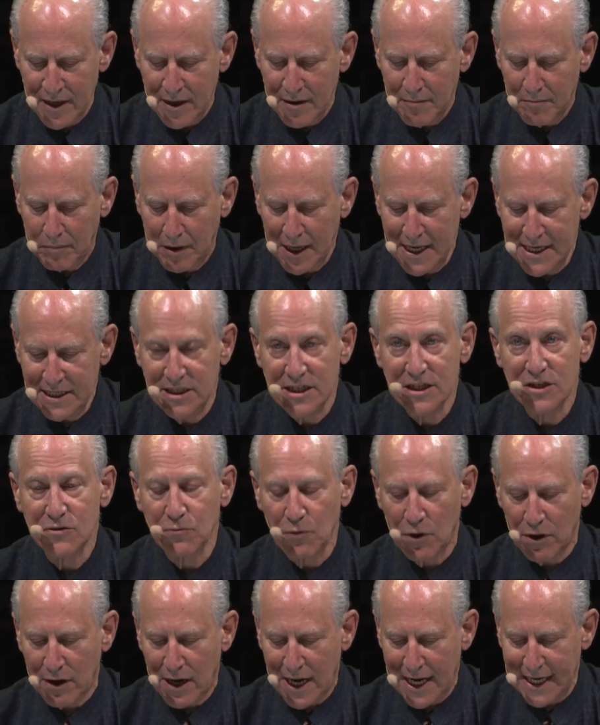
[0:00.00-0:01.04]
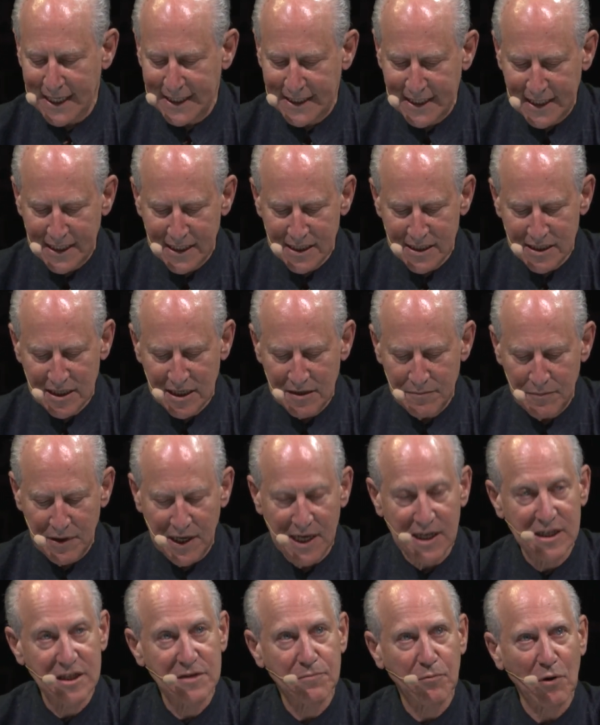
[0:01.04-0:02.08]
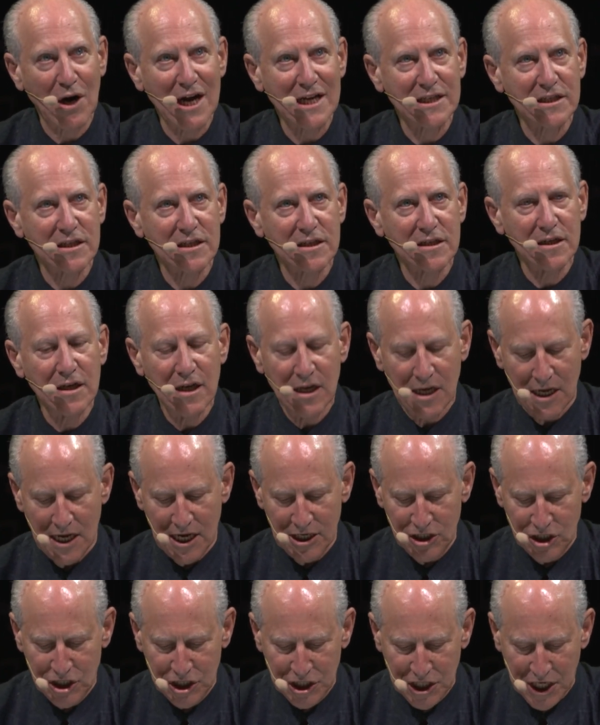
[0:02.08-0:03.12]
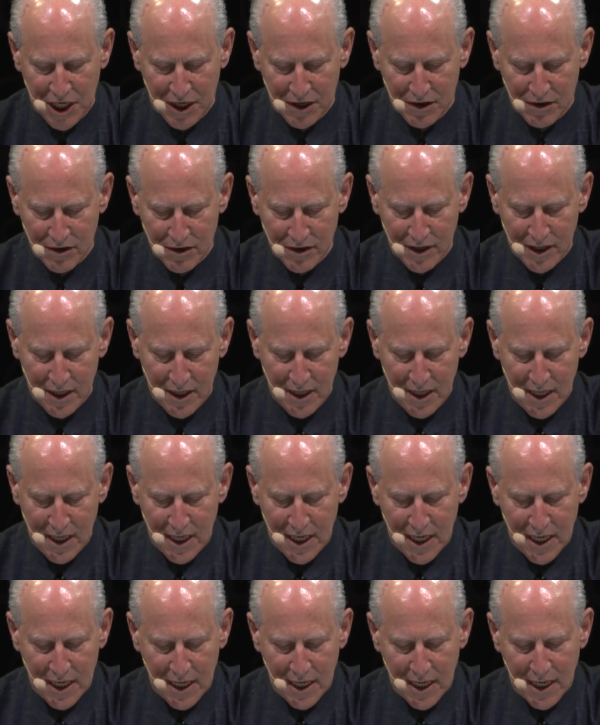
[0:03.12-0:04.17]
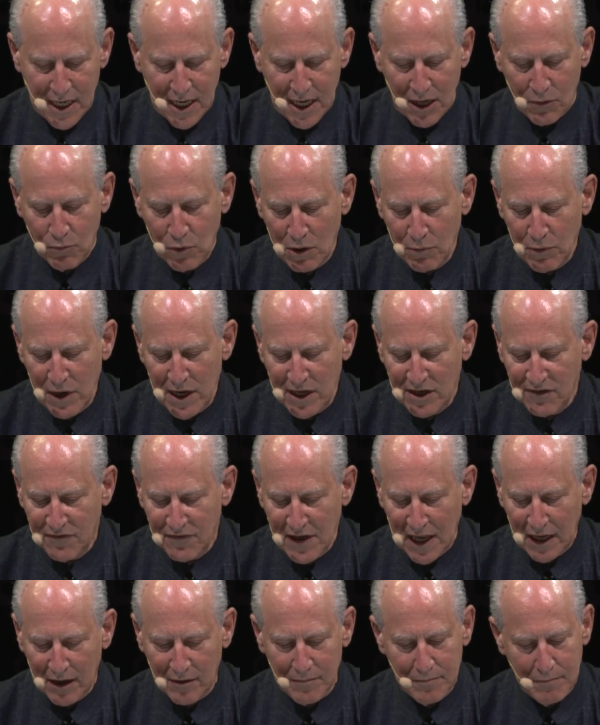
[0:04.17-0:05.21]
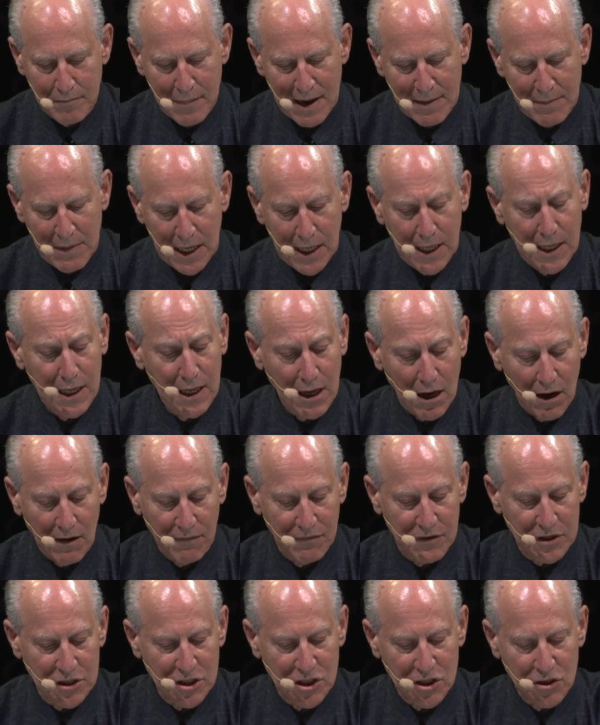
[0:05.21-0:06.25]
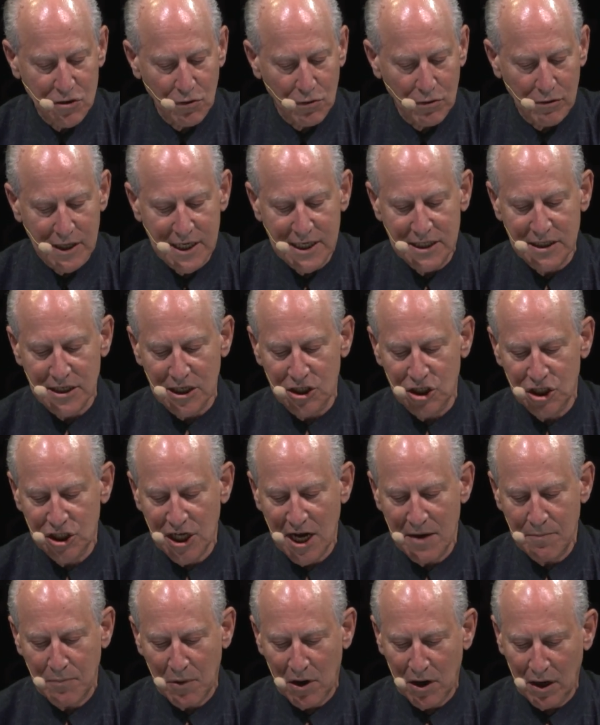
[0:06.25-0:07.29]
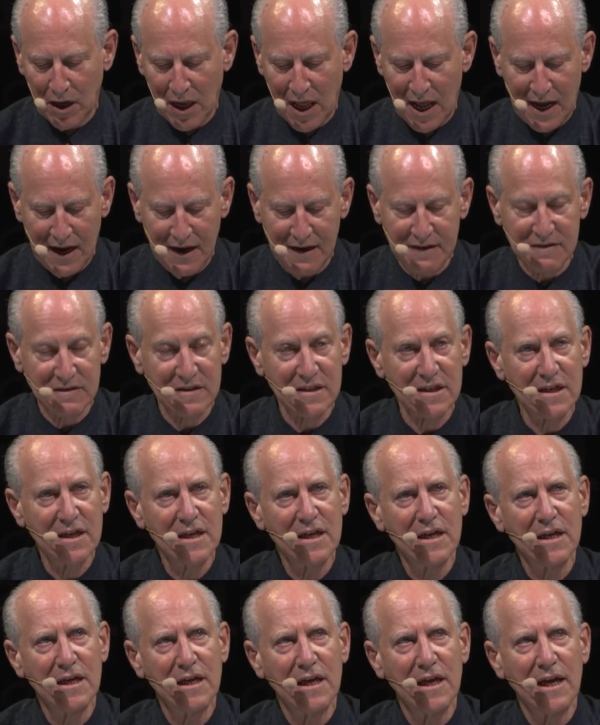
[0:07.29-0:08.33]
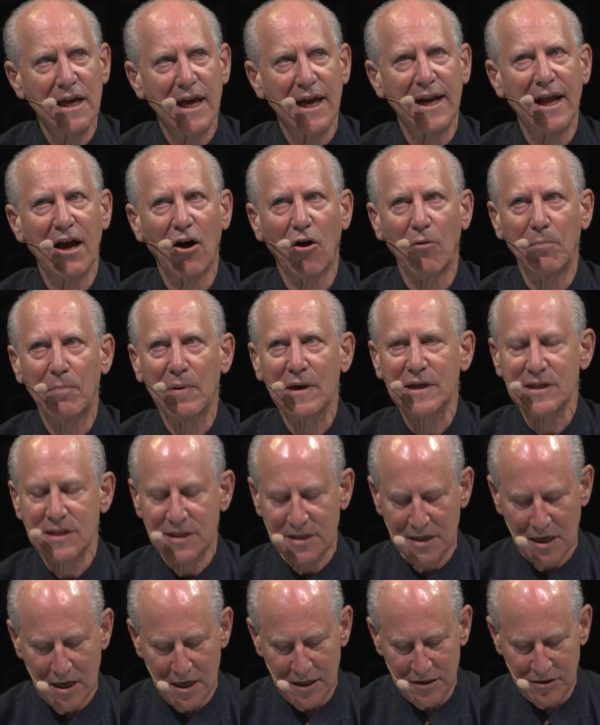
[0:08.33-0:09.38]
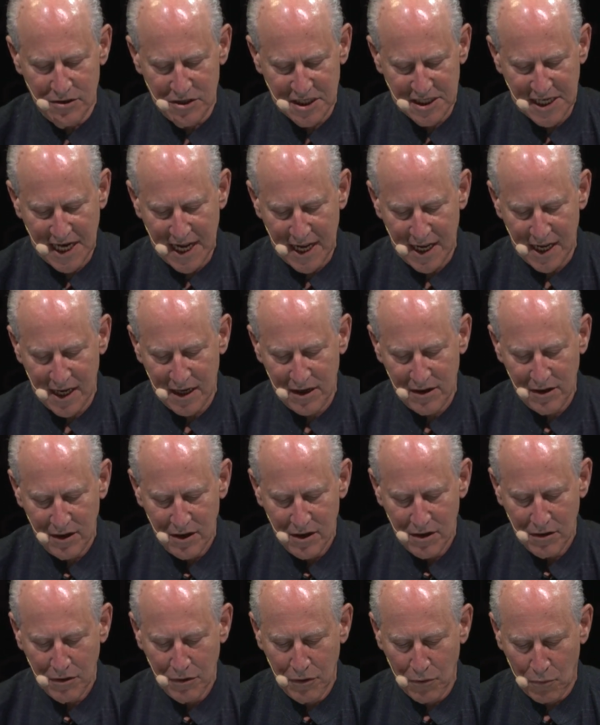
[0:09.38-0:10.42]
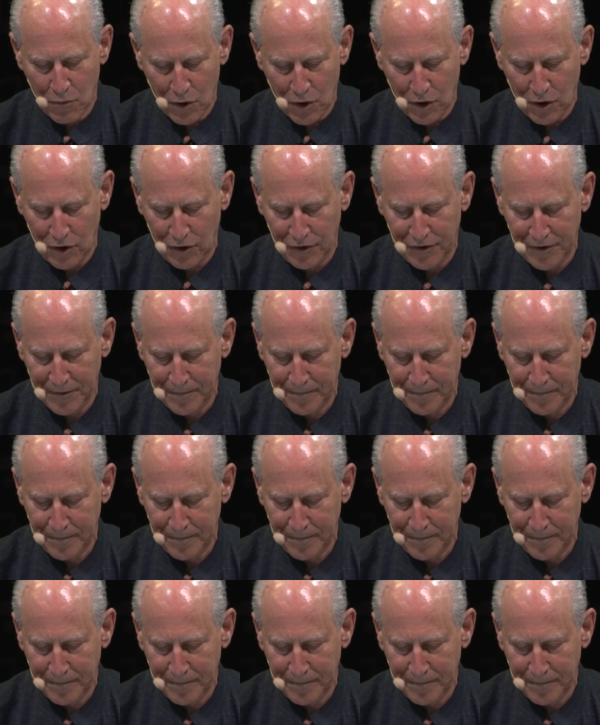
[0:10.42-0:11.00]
places where ideas can be expressed and shared, and where we develop many of the stories that shape our lives and help us understand the world.